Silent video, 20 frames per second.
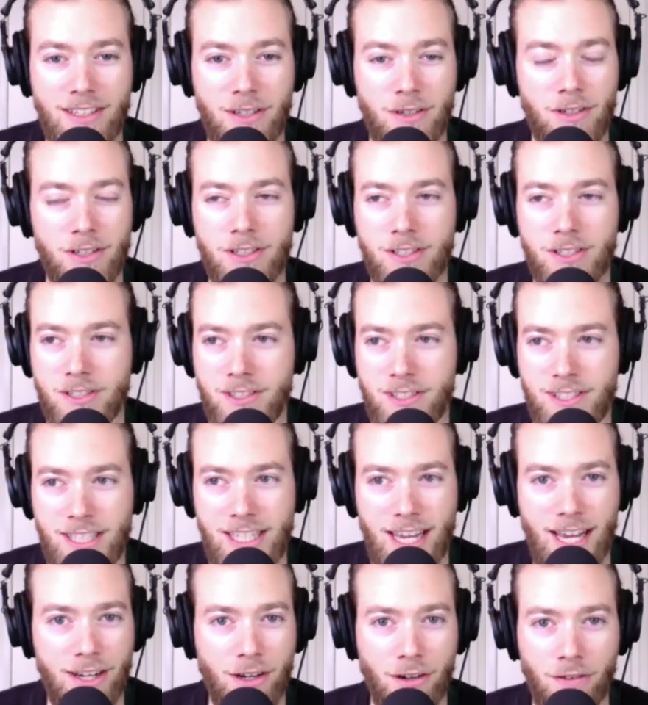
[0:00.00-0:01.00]
you could just see
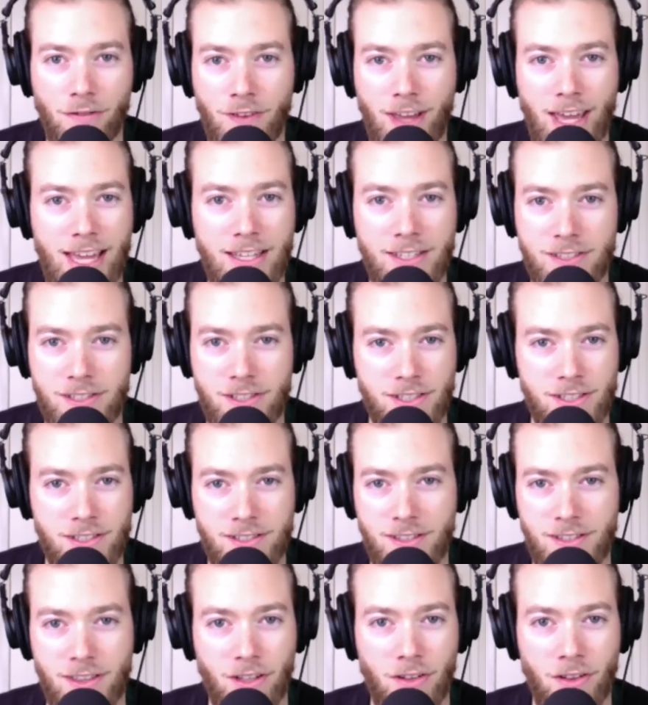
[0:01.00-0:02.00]
on your face
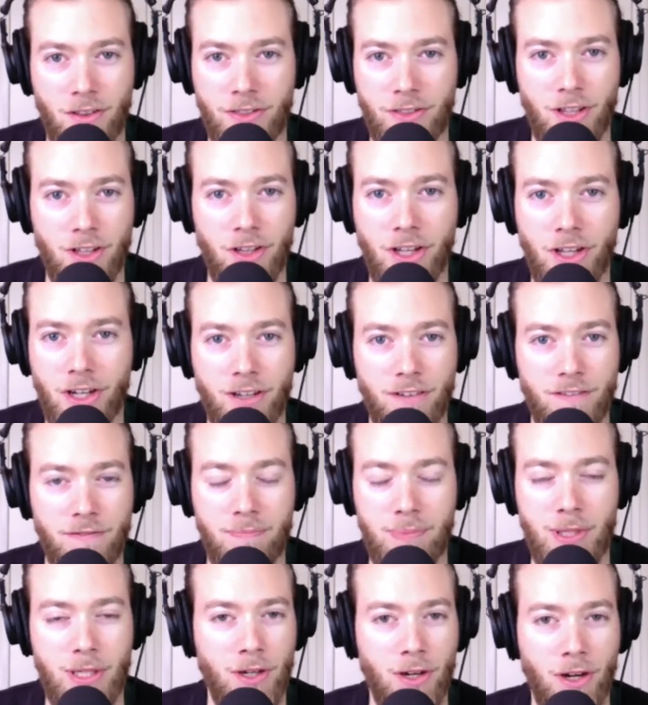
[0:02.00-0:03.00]
just the look of
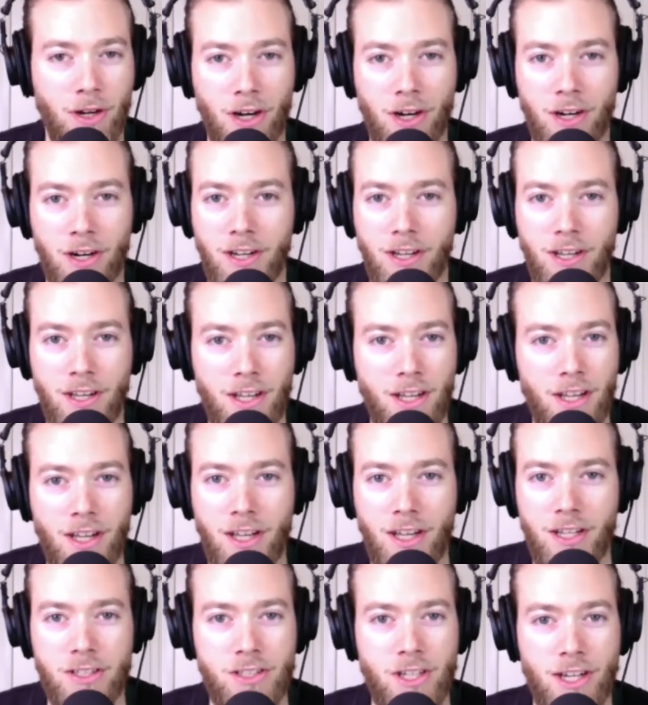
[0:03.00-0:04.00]
pure,
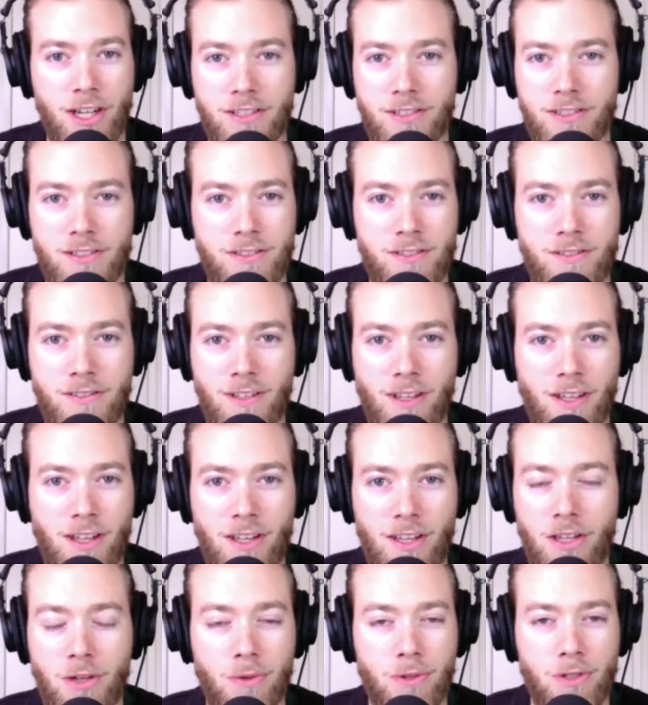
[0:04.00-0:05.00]
just,
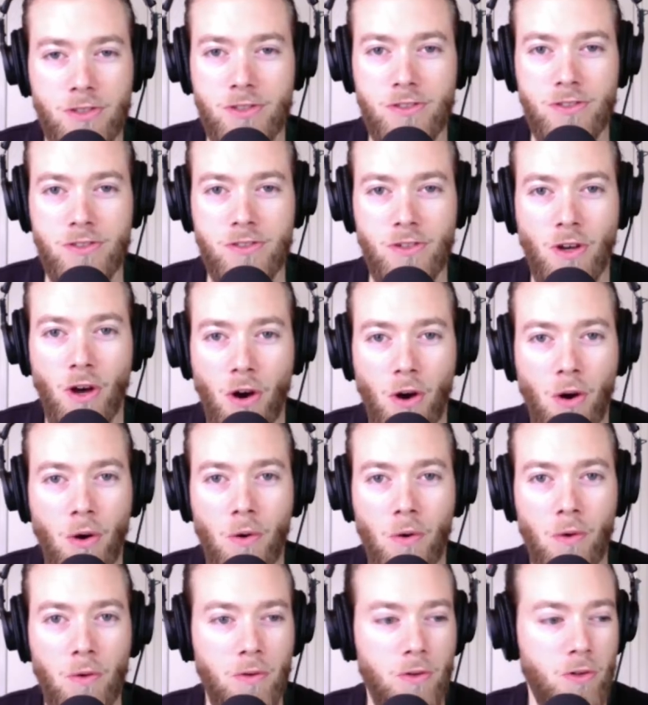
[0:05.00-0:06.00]
you were
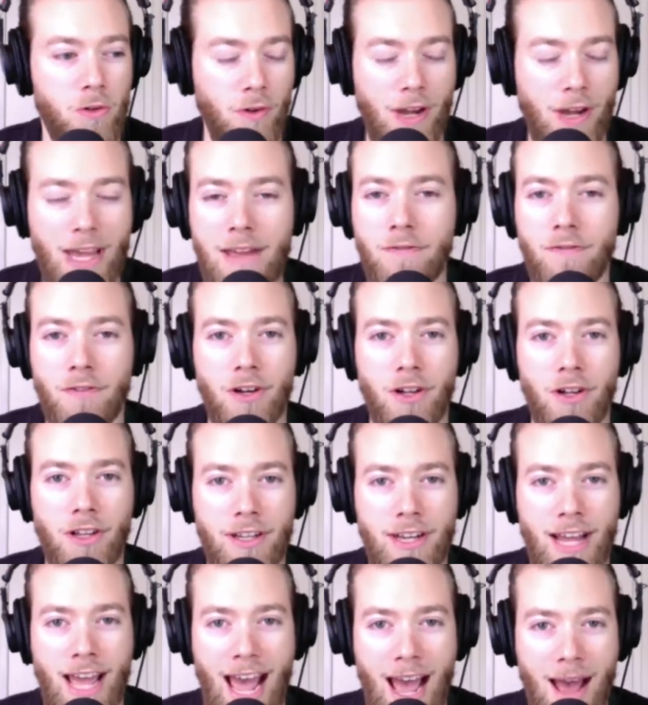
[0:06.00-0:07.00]
so grateful
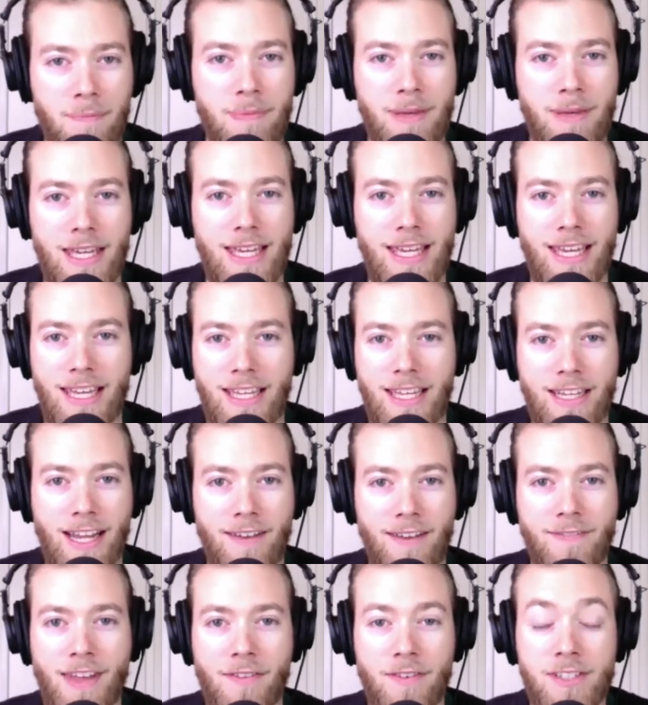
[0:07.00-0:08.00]
and happy. And
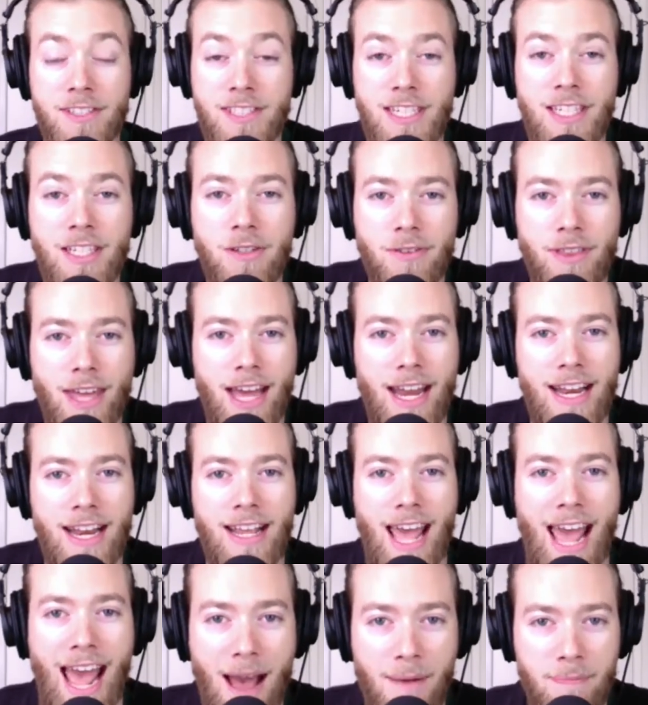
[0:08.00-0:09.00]
I've never seen you that
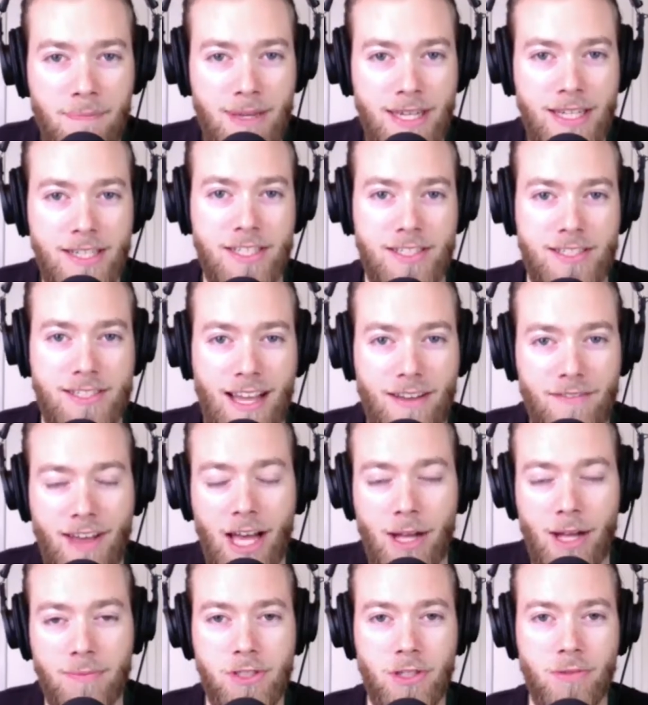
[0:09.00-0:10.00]
happy just to have
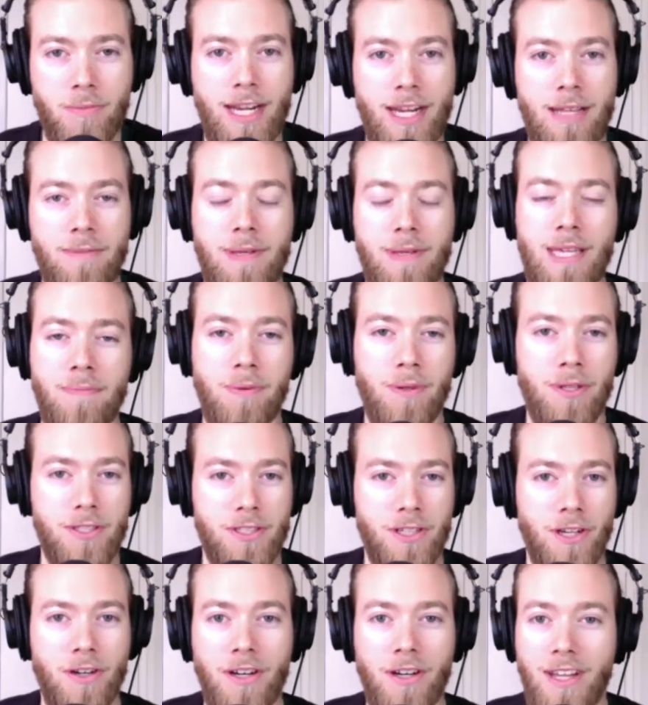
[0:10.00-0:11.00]
helped so many people.
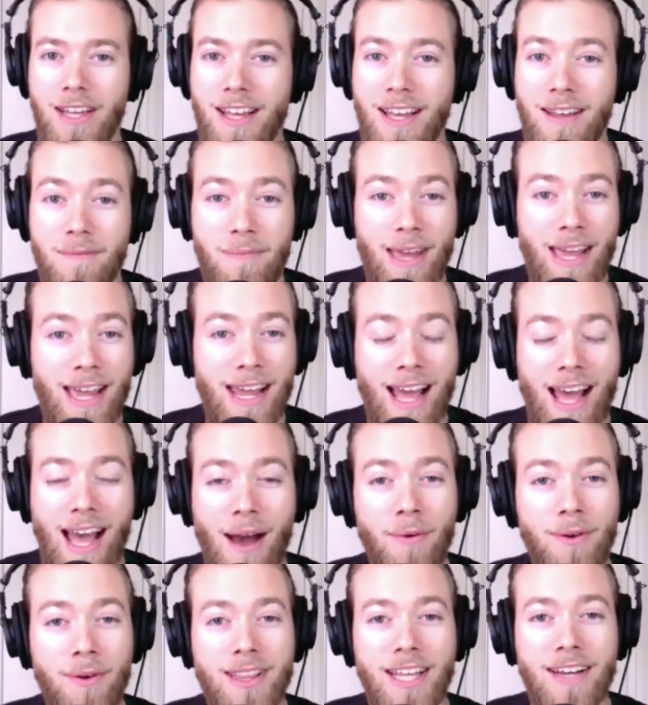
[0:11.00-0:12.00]
So man, I
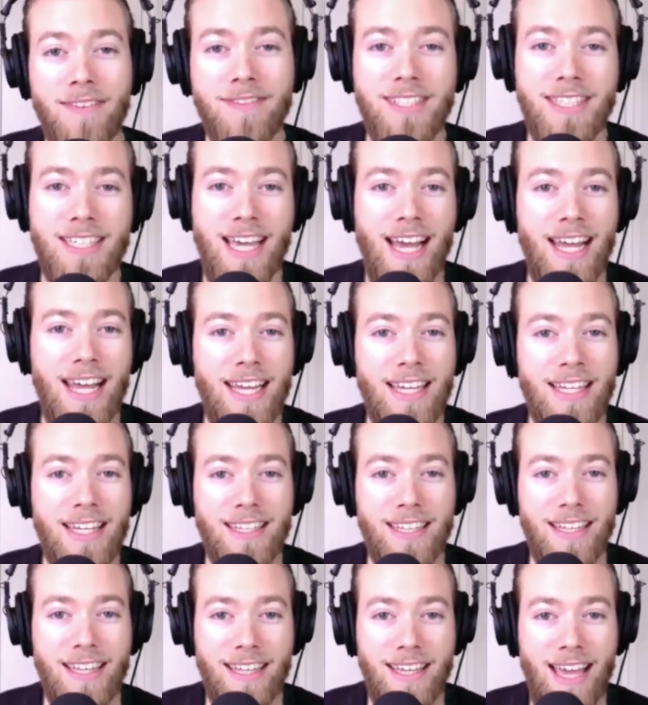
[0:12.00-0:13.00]
would love to kind of
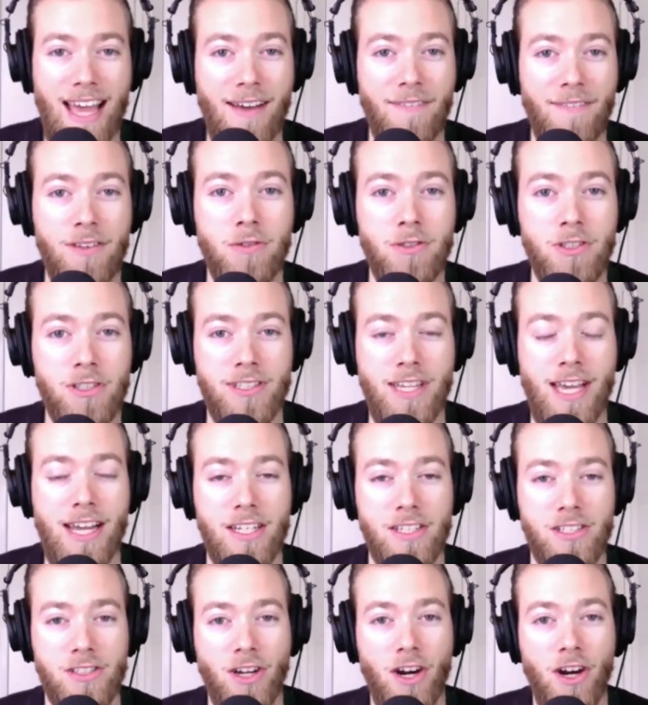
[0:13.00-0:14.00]
like have you just kind
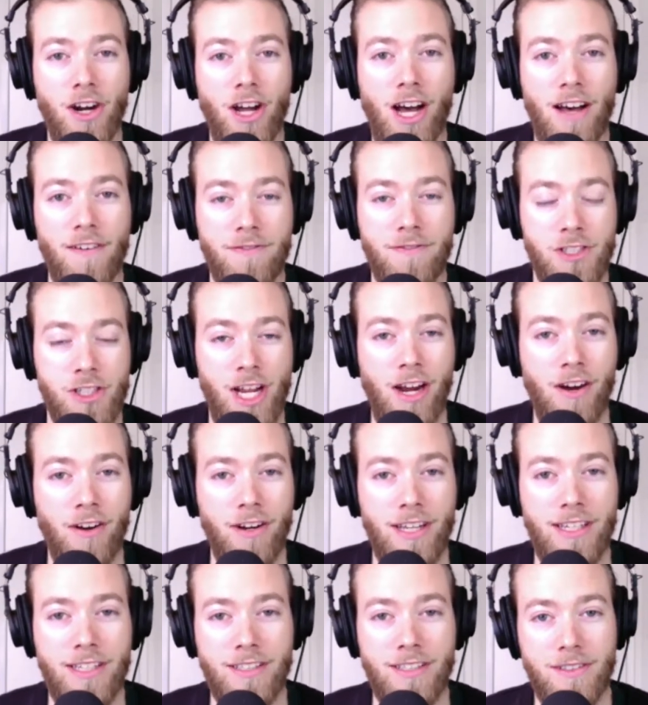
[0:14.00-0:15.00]
of start off
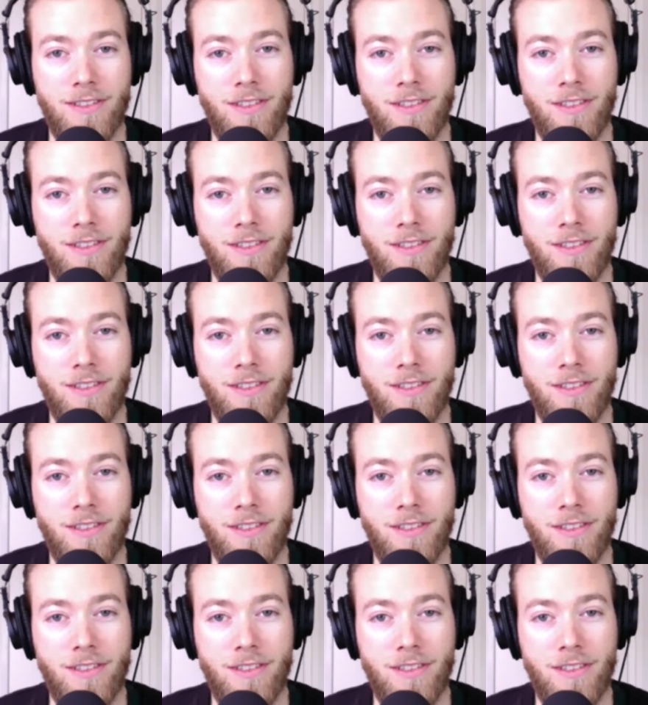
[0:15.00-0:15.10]
sharing,